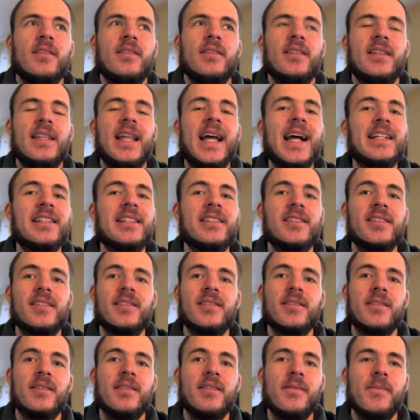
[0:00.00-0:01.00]
that's
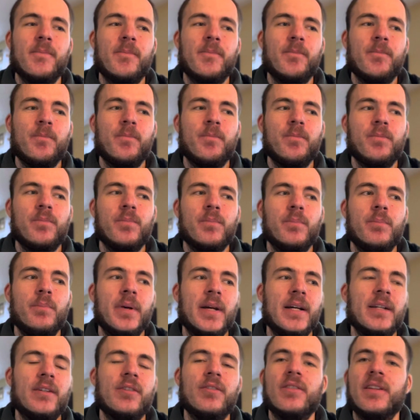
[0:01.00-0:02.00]

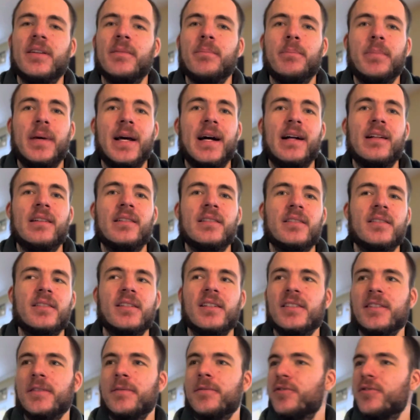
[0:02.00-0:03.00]
better than balance.
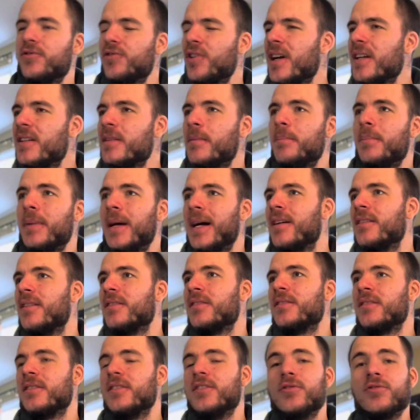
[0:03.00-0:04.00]
Because if you're trying to
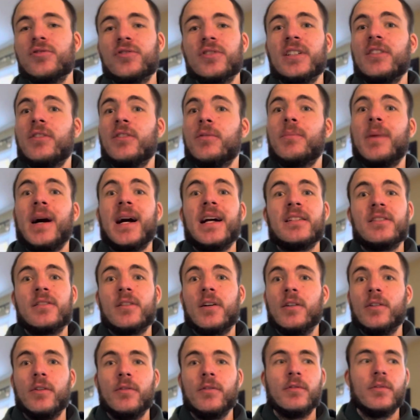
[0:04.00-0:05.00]
balance, usually your mind's
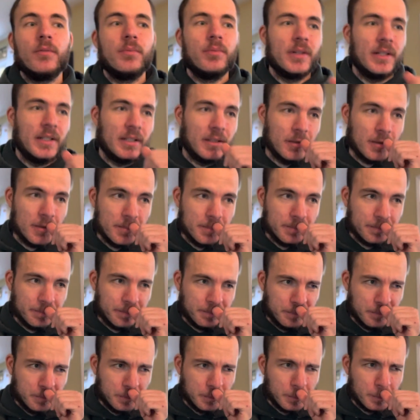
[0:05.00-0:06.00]
all over the place.
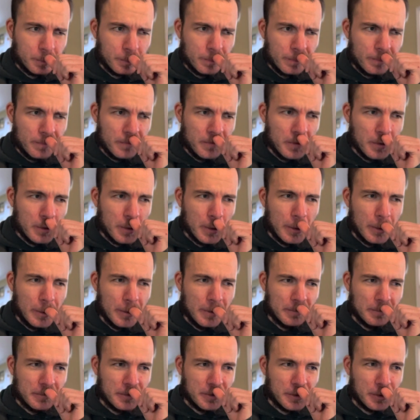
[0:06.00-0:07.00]

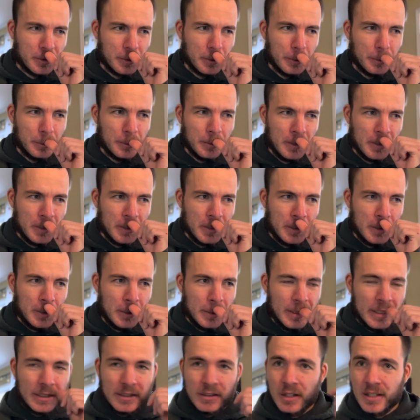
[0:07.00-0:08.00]
So,
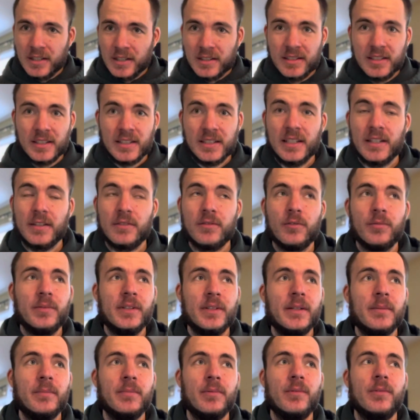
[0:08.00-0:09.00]
and a lot of successful
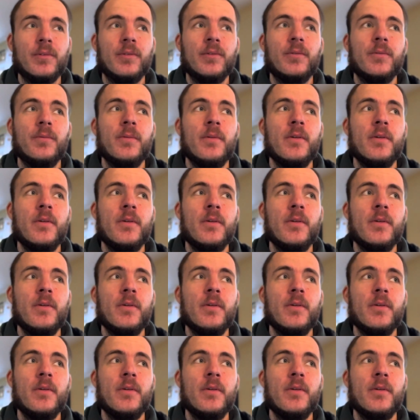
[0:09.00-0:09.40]
people